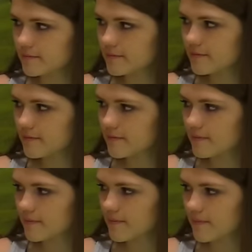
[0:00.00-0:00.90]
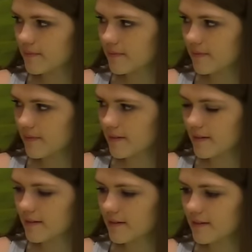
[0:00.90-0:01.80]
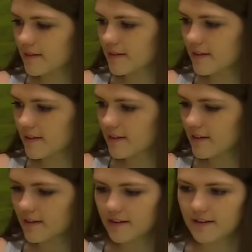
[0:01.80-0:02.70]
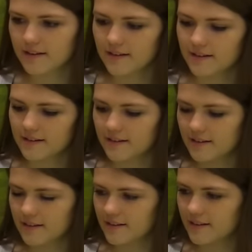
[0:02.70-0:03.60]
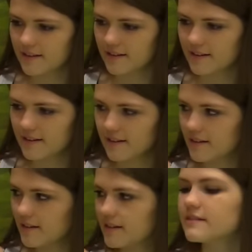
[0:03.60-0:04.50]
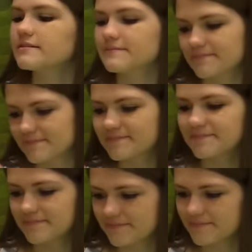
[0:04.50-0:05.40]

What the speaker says: This person isn't speaking.